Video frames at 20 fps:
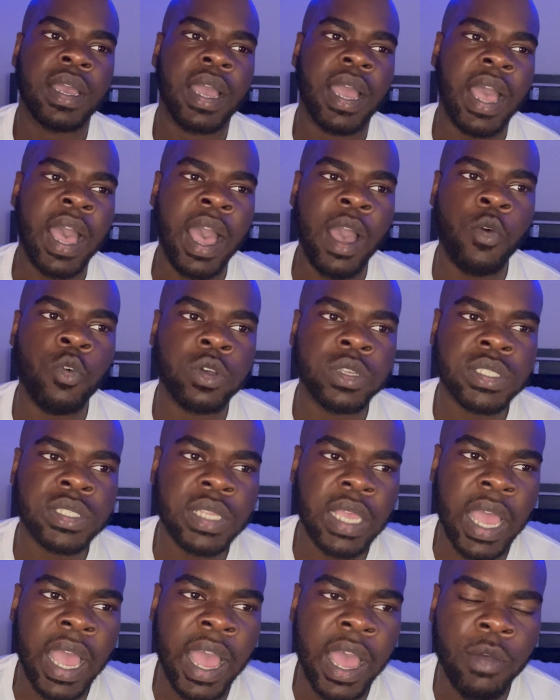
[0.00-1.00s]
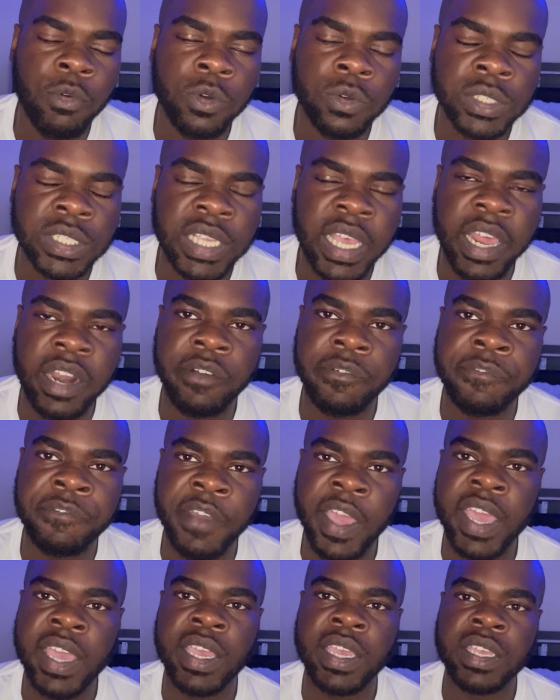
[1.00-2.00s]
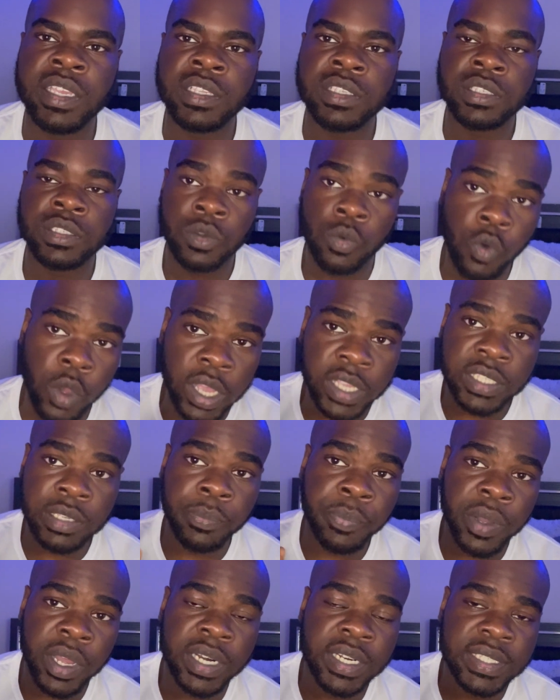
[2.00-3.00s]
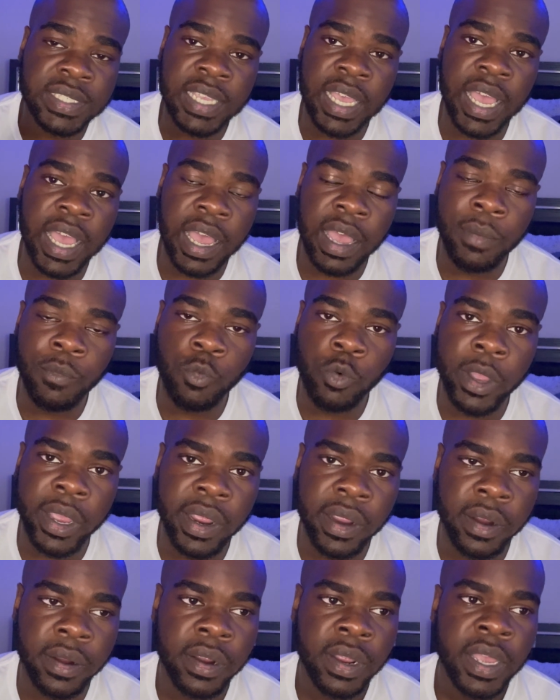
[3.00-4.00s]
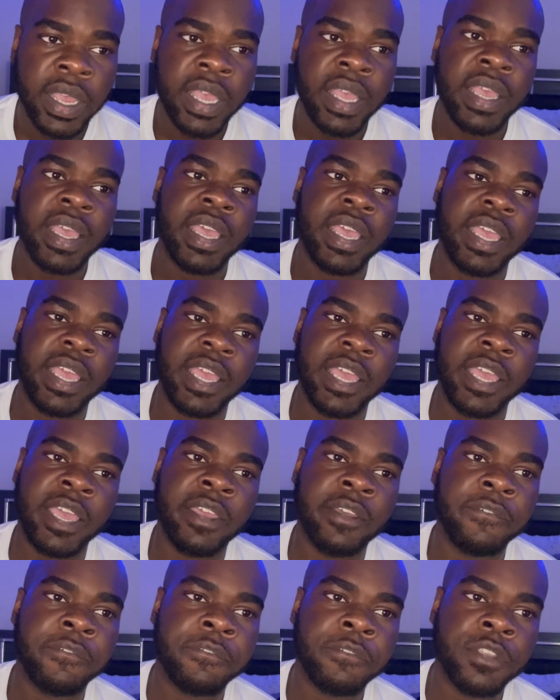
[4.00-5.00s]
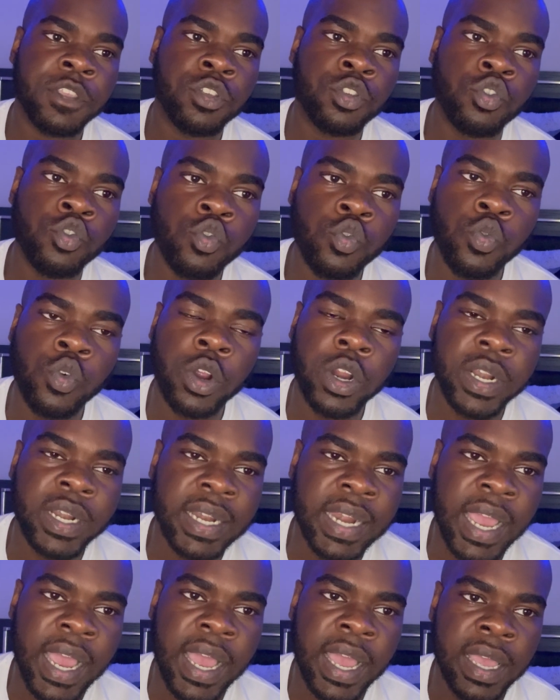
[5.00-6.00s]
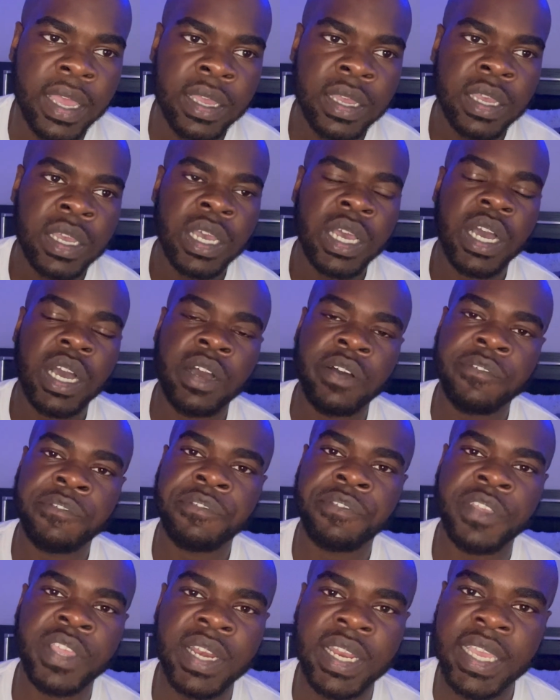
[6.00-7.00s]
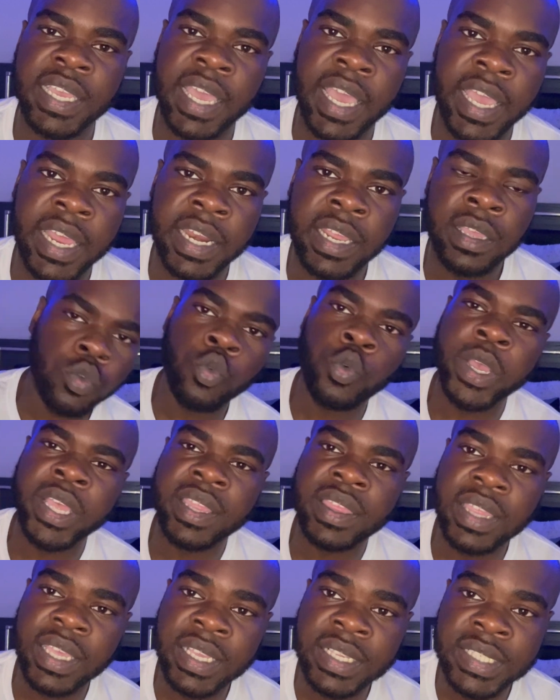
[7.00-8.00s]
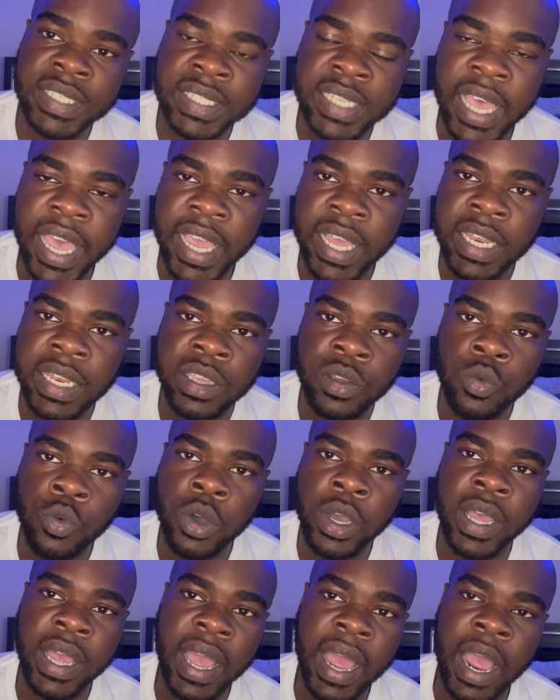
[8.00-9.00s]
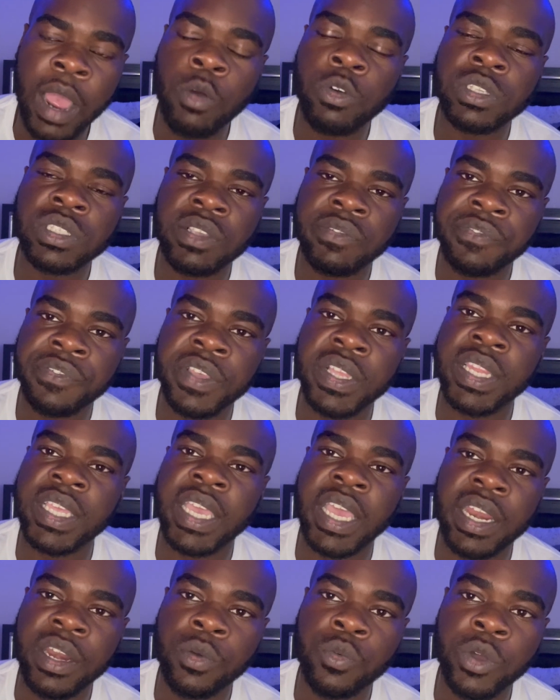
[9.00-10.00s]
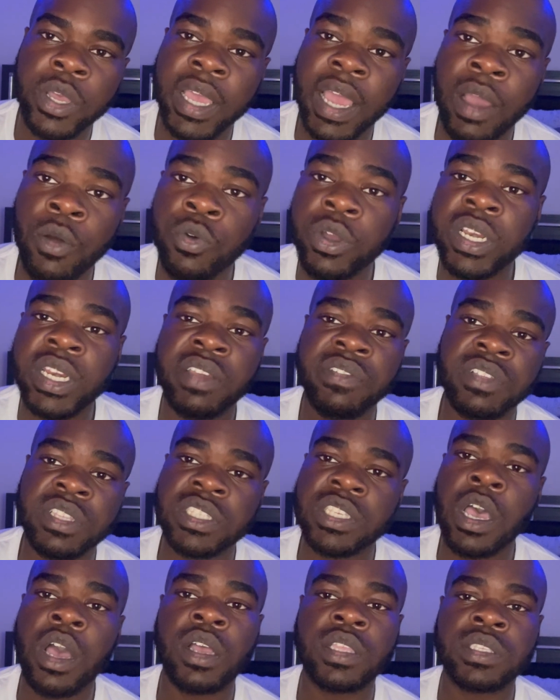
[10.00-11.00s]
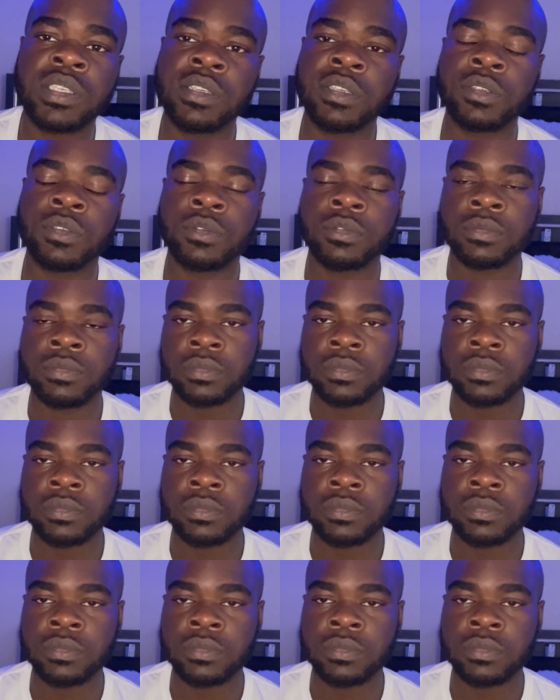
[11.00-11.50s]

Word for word: I was I was at a phase once upon a time where if you were not affiliated with exactly what I was affiliated with, I wouldn't even talk to you.